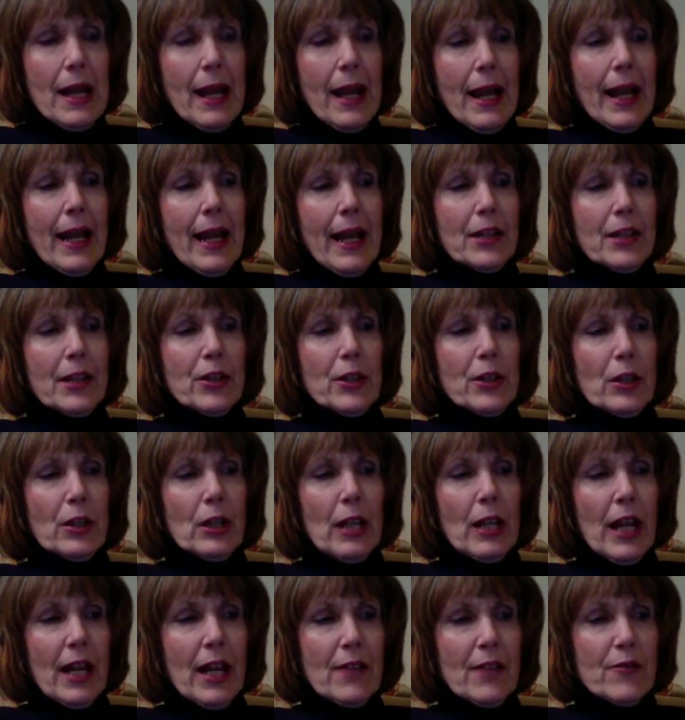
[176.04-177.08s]
And your
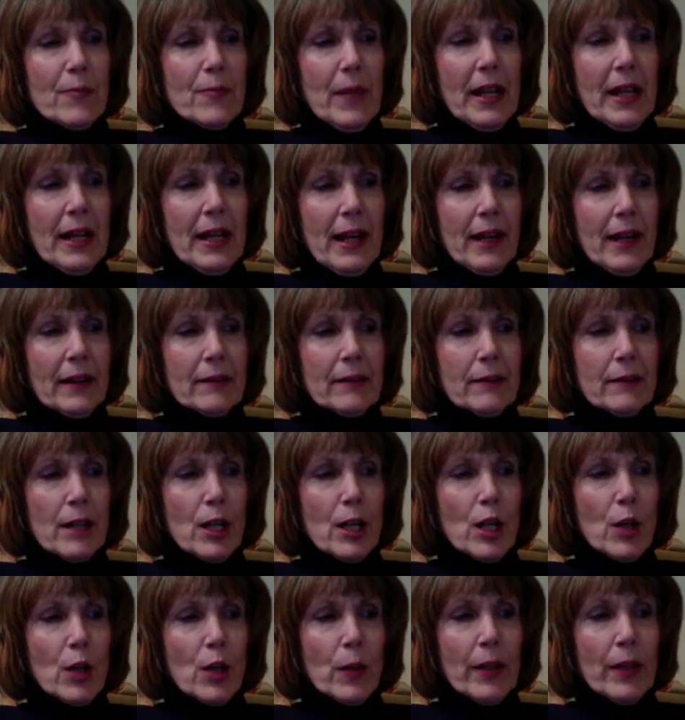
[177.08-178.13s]
life may not
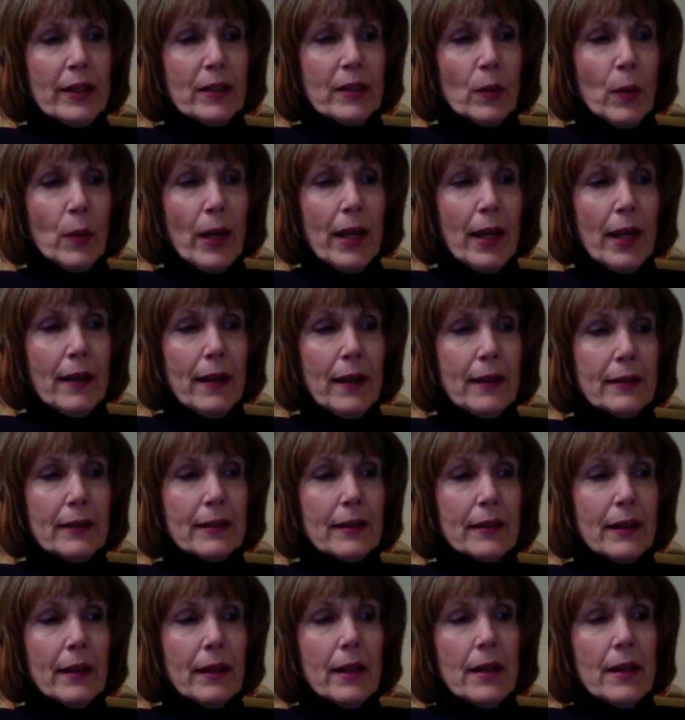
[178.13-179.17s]
grow in the ways
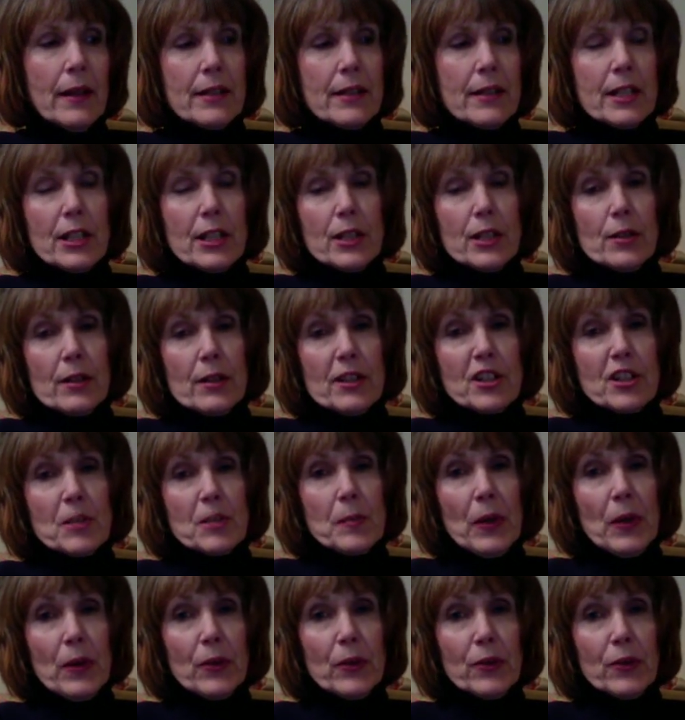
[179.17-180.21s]
that your
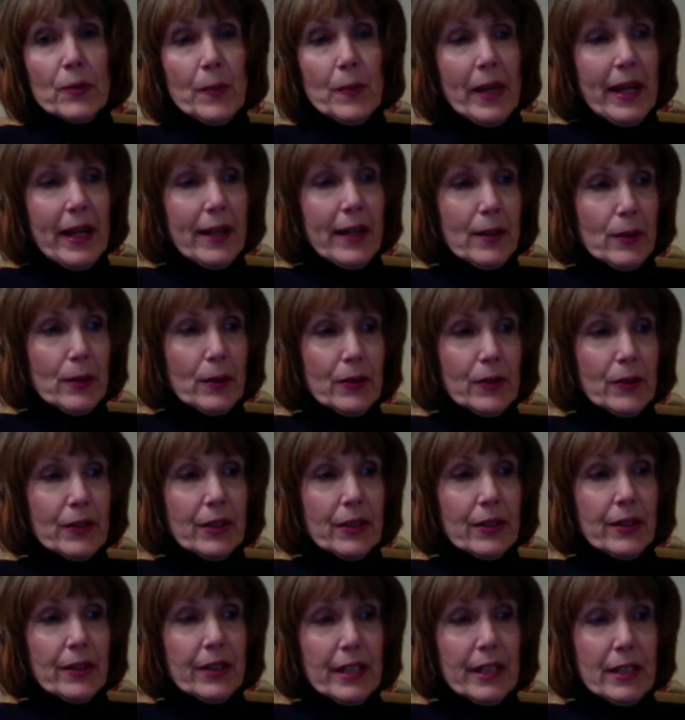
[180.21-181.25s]
exposed petals
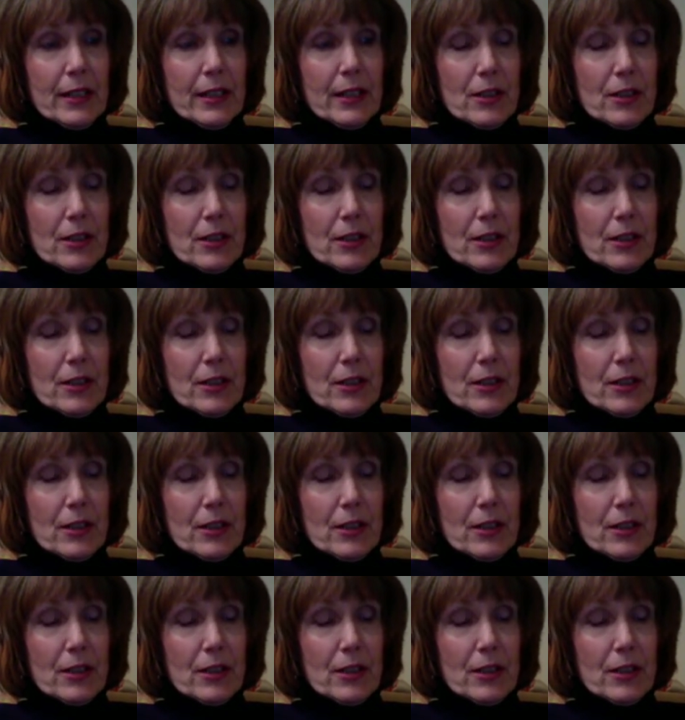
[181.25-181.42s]
think it